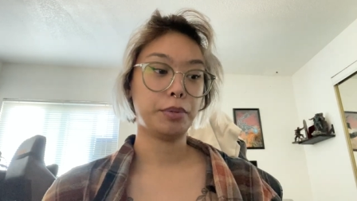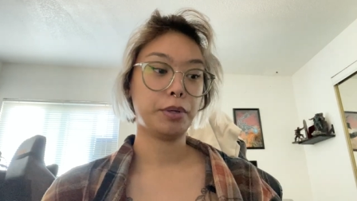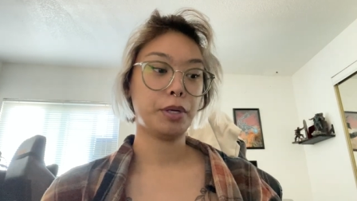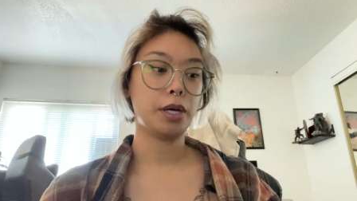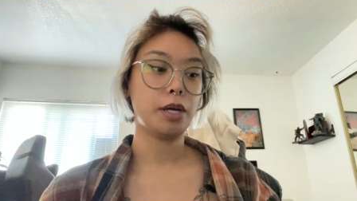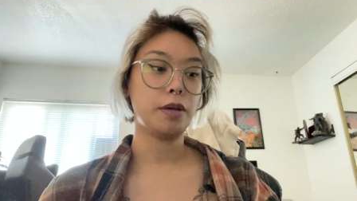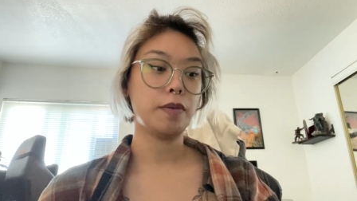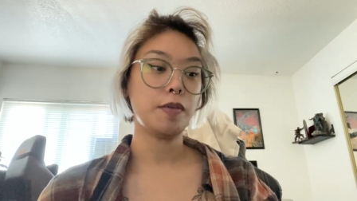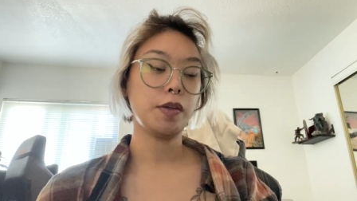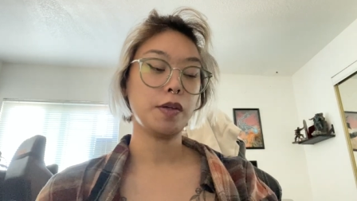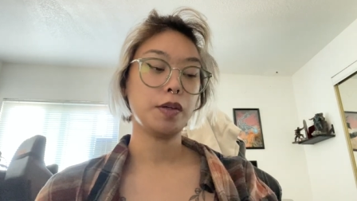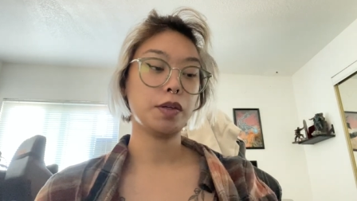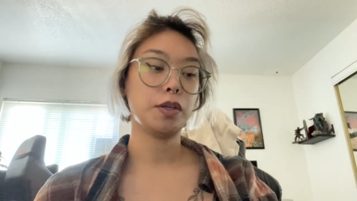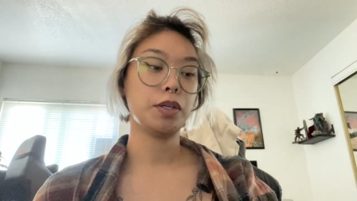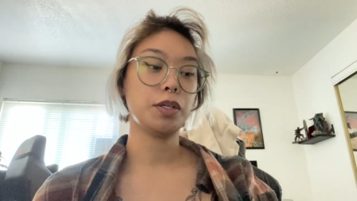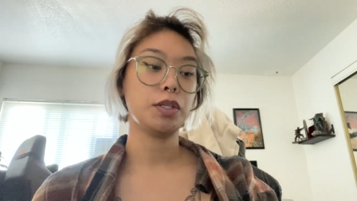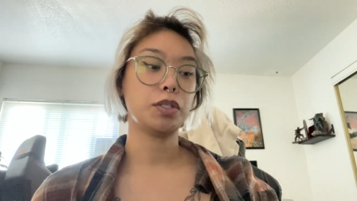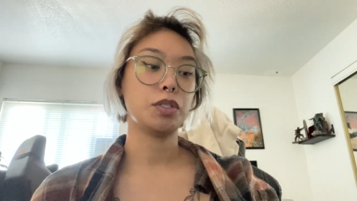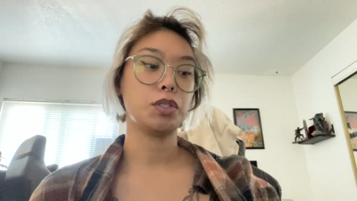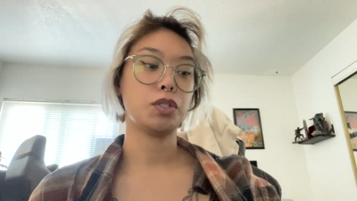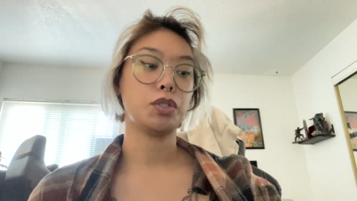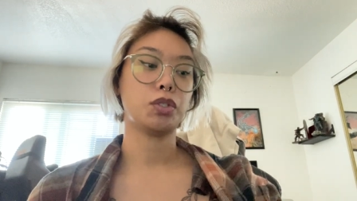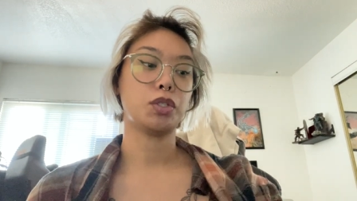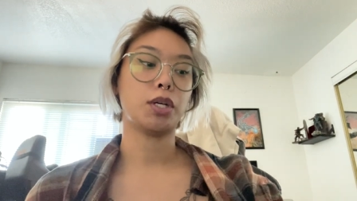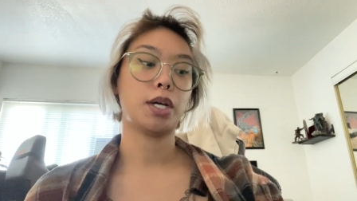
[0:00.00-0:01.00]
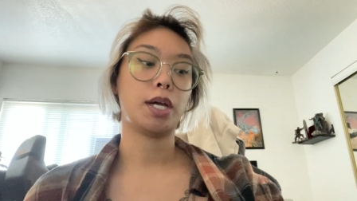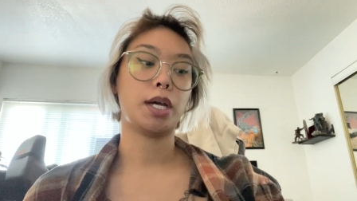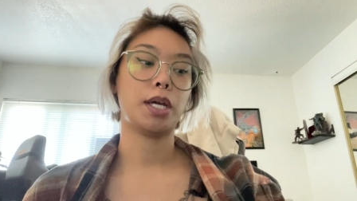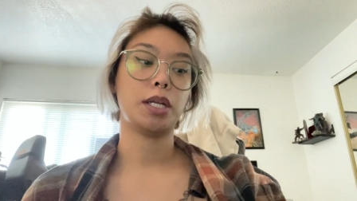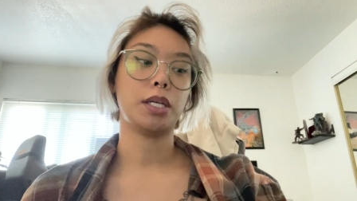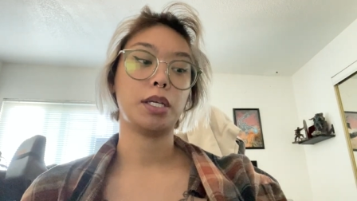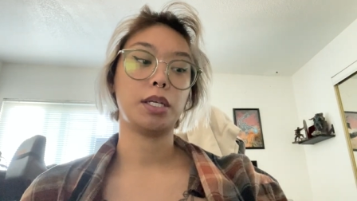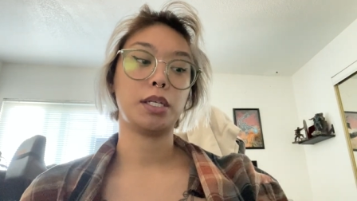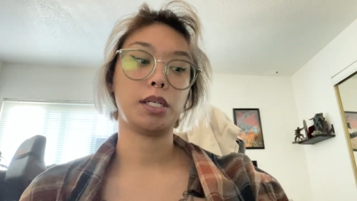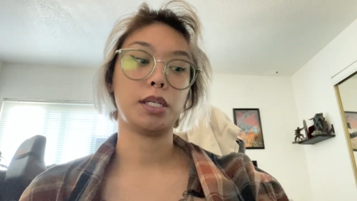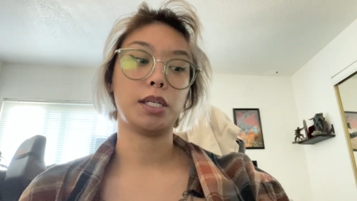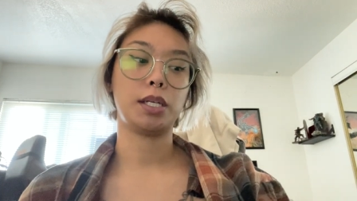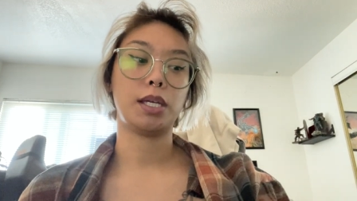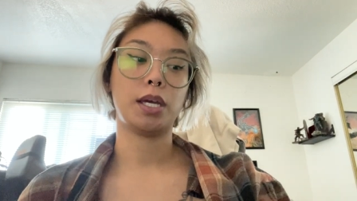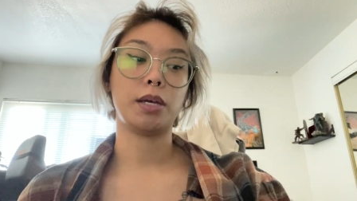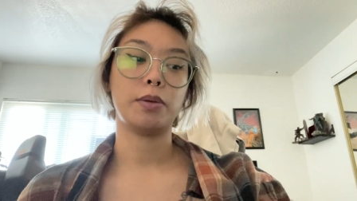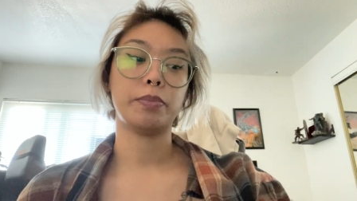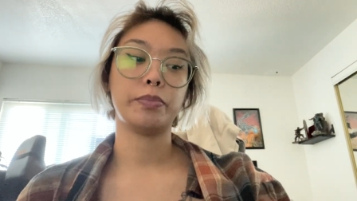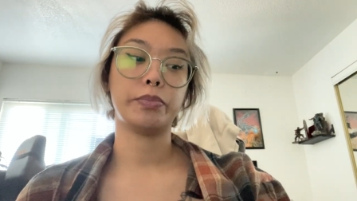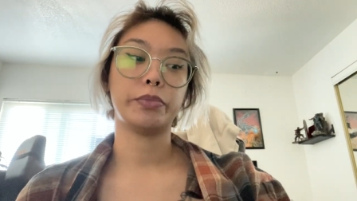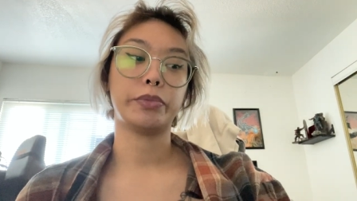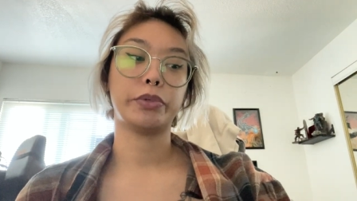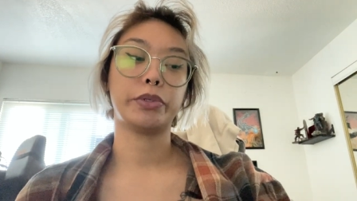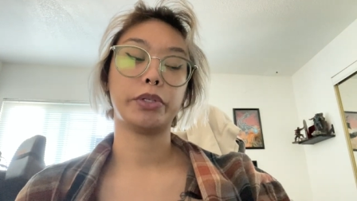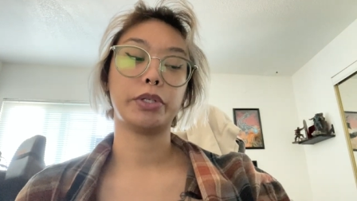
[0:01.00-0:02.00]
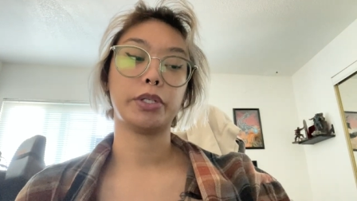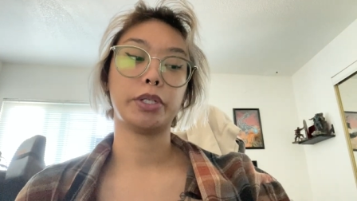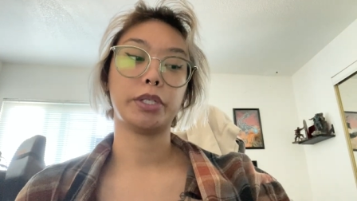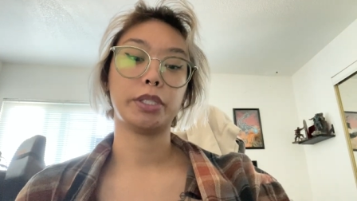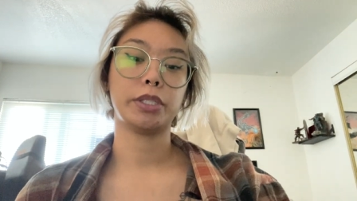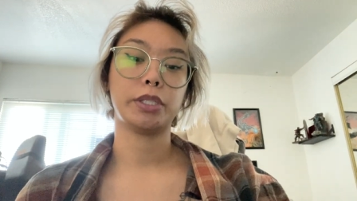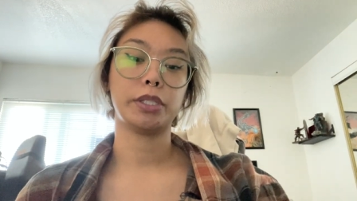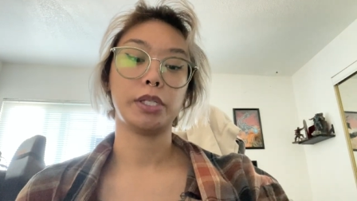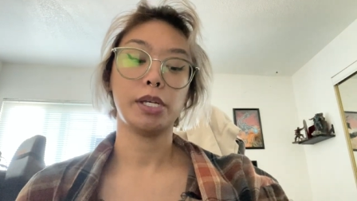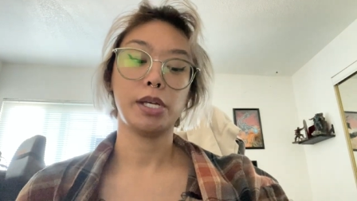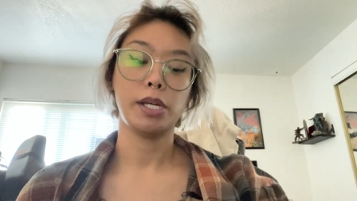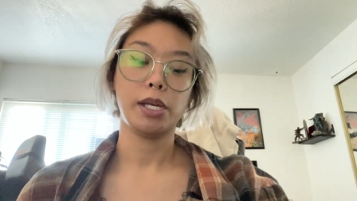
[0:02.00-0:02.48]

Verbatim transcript: probably going to try to get more